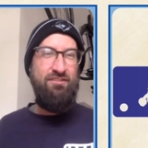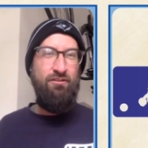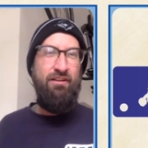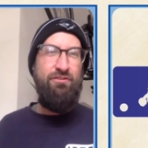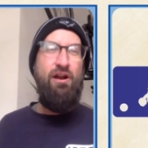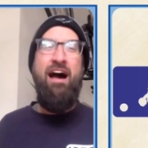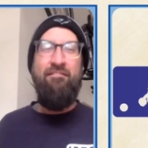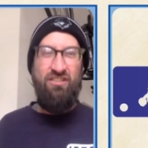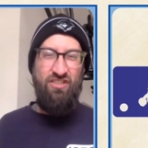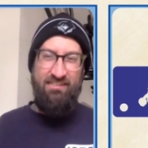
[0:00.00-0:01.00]
So if you
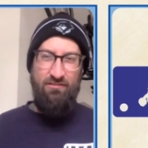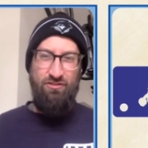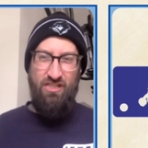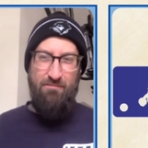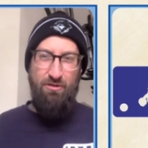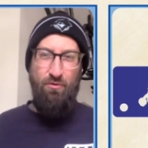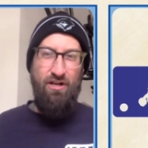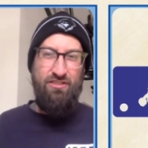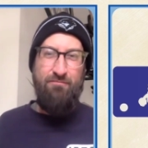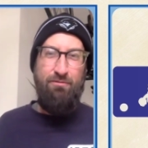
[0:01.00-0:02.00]
haven't checked out Jay Bird
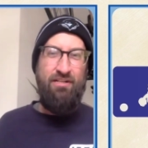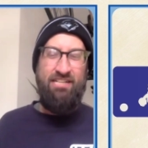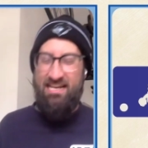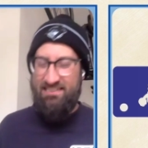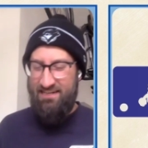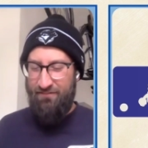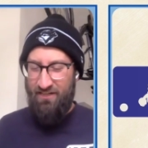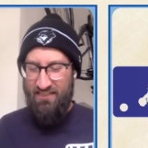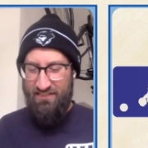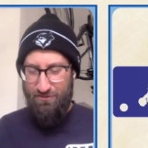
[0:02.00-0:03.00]
Watching podcast,
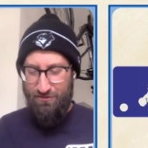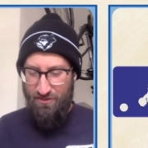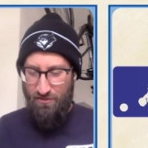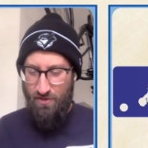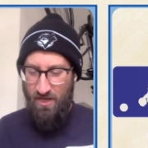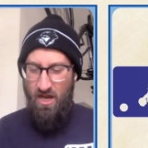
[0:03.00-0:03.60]
definitely do so.